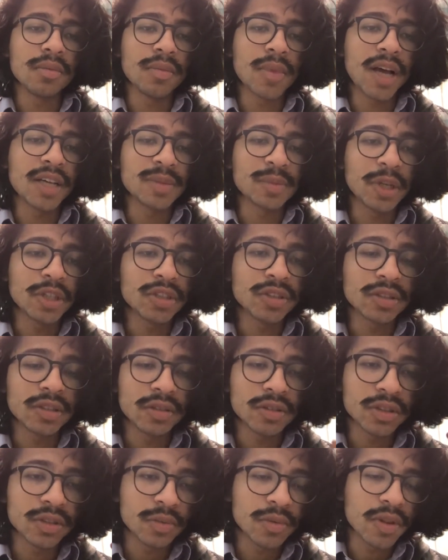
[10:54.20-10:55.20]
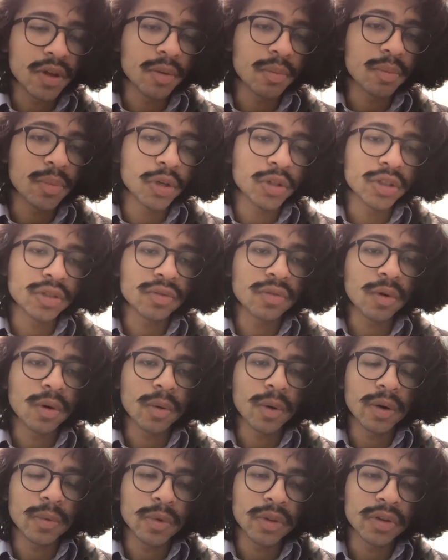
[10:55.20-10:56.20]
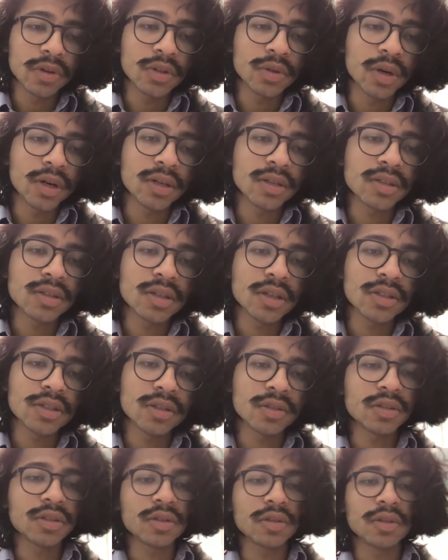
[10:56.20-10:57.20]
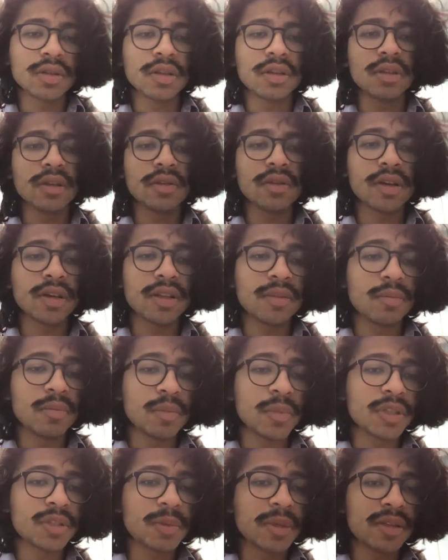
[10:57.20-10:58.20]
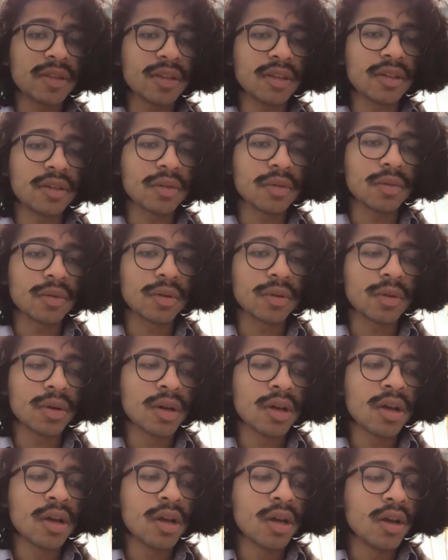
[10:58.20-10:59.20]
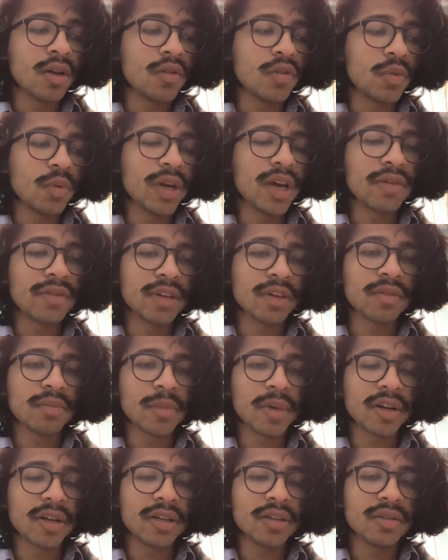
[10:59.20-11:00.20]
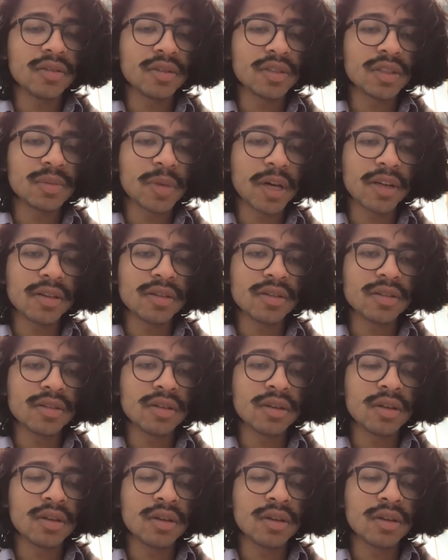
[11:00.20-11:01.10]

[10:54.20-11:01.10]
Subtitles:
as much as they're pushing forward with their drug and such, they're still thinking, they must be thinking through, do we have enough money to spend